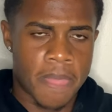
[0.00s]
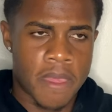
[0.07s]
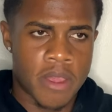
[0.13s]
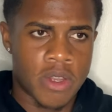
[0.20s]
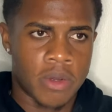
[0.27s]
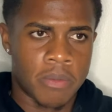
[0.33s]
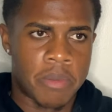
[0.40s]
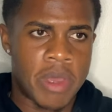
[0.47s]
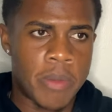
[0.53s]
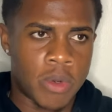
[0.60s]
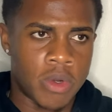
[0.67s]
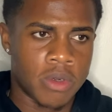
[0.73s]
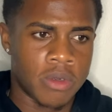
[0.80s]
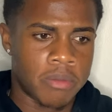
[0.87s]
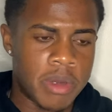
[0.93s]
you know,
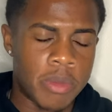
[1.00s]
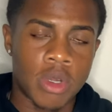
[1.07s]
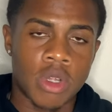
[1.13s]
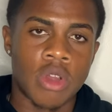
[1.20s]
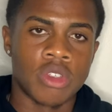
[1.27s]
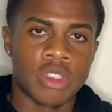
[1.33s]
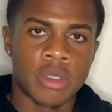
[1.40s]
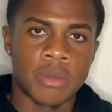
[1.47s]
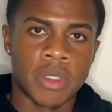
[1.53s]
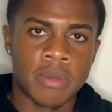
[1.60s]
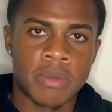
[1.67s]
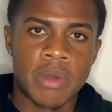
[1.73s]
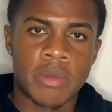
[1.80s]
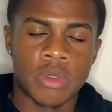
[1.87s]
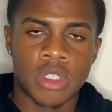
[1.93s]
people people close to me,
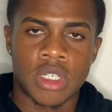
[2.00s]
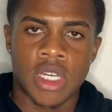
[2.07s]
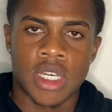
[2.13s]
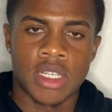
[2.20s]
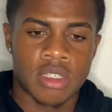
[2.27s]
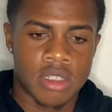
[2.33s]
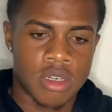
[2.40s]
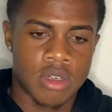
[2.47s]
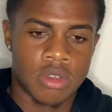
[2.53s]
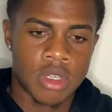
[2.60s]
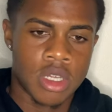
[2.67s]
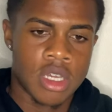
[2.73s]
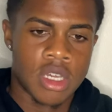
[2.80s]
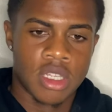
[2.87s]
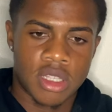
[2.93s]
people that I, you know,
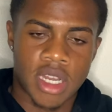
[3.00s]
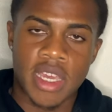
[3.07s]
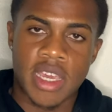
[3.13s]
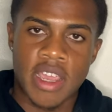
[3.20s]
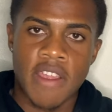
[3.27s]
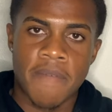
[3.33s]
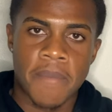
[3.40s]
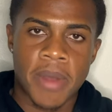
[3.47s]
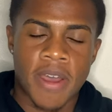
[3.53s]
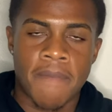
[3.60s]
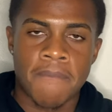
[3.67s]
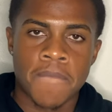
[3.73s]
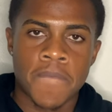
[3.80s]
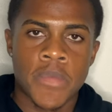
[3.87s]
that I care about,